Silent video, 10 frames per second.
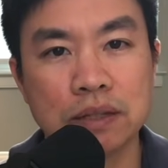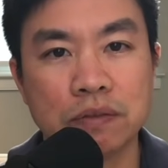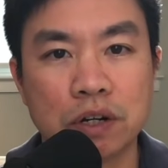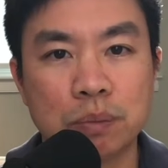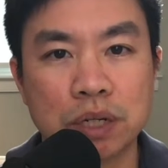the
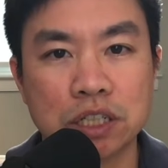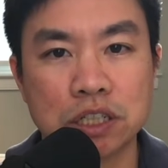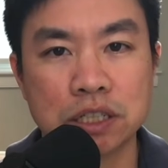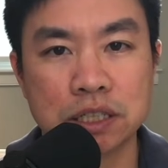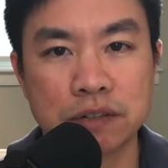vertebra
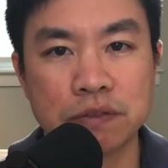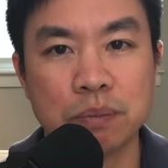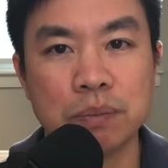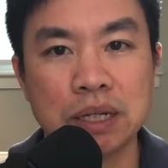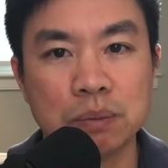should shift
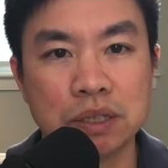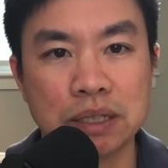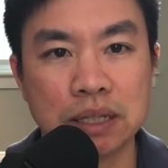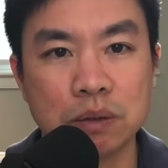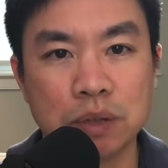
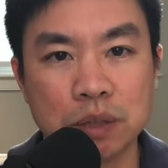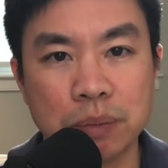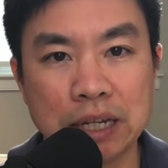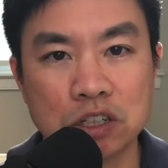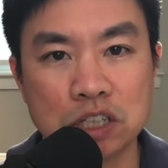minimally when you
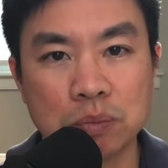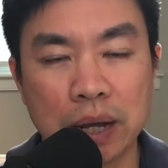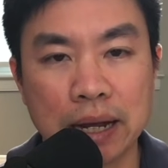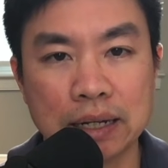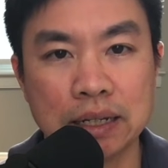bend your
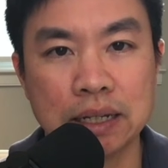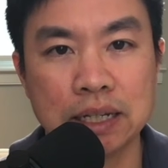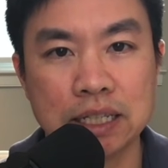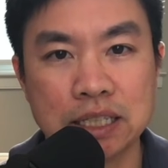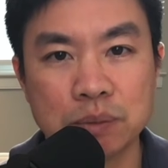spine.
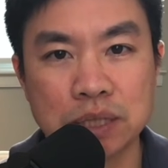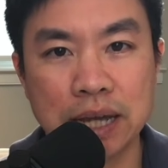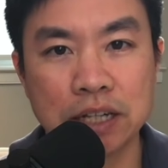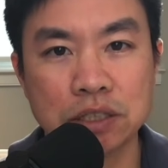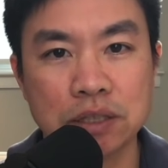
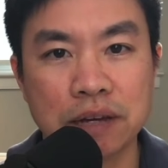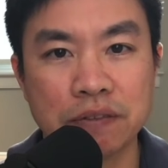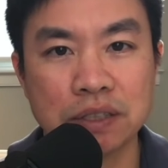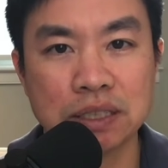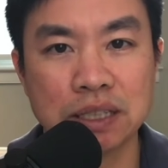Substantial
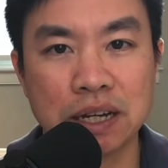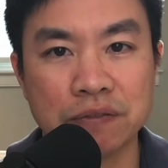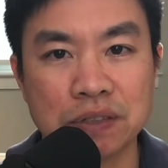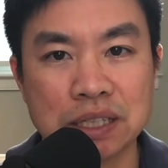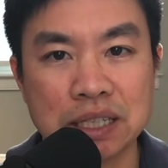levels
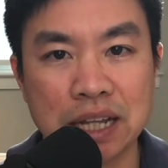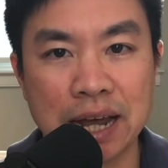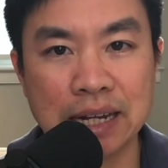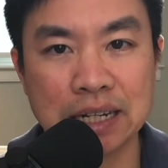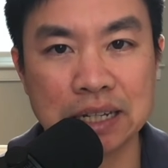of
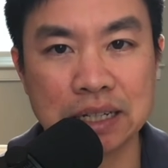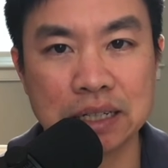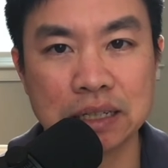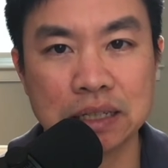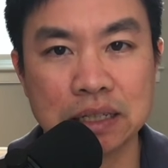sliding
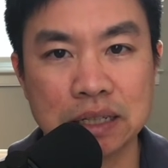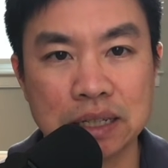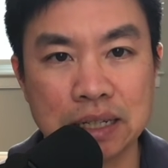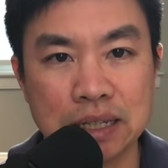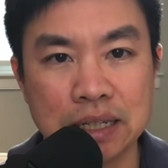
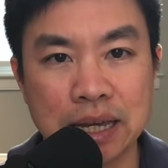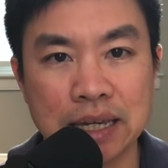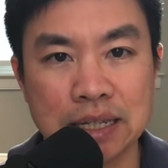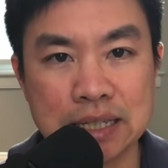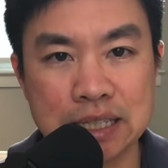
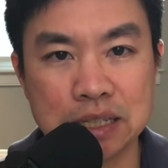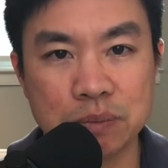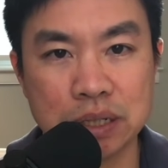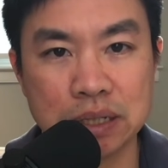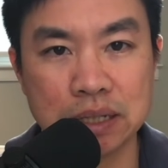indicate
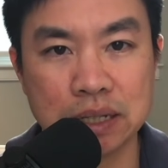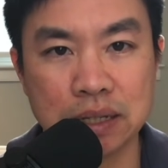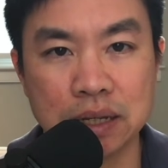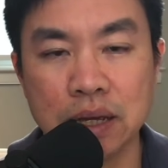instability.